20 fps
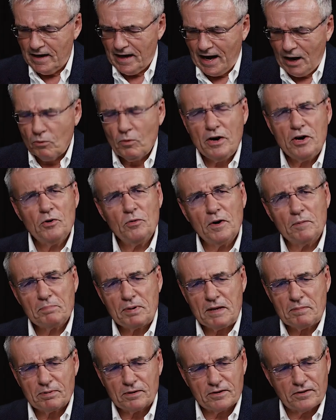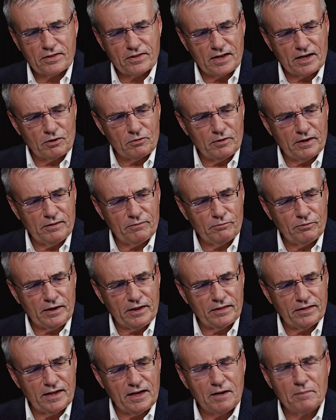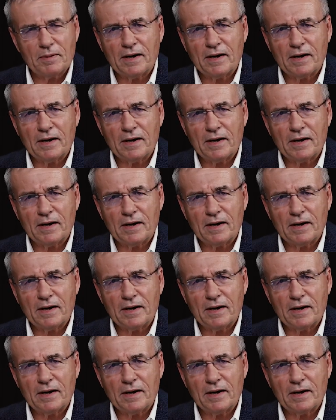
I wonder what people think when we think